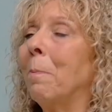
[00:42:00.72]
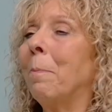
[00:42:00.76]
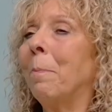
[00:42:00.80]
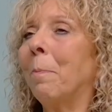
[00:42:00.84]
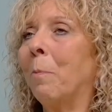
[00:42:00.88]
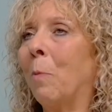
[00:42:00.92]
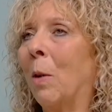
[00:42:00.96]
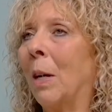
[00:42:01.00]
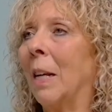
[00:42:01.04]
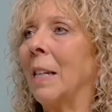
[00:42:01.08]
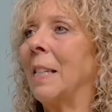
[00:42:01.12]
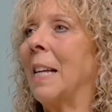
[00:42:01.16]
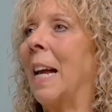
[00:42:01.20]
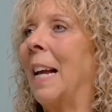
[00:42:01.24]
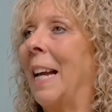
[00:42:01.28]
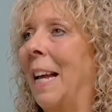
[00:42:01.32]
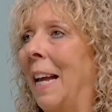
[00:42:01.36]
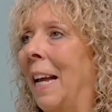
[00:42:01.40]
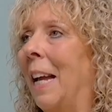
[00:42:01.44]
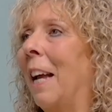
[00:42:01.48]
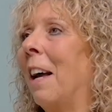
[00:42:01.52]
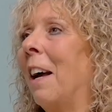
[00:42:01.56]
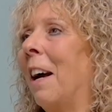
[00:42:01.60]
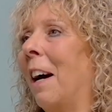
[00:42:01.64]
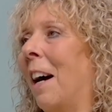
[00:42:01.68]
When I say
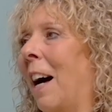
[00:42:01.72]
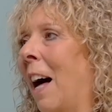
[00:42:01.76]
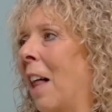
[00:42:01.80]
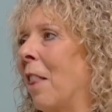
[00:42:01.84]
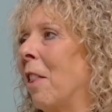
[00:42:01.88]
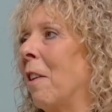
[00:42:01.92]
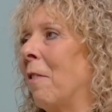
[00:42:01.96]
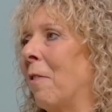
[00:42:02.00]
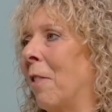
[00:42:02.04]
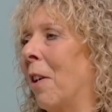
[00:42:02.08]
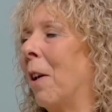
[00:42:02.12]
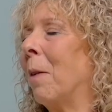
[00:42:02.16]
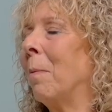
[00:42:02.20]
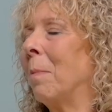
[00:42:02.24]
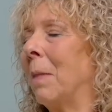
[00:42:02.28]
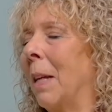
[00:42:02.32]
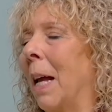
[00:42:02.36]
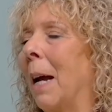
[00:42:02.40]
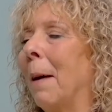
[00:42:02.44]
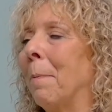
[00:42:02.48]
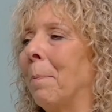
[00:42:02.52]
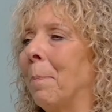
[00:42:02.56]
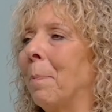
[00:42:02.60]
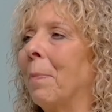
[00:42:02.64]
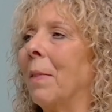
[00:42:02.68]
here, at the farm, yeah.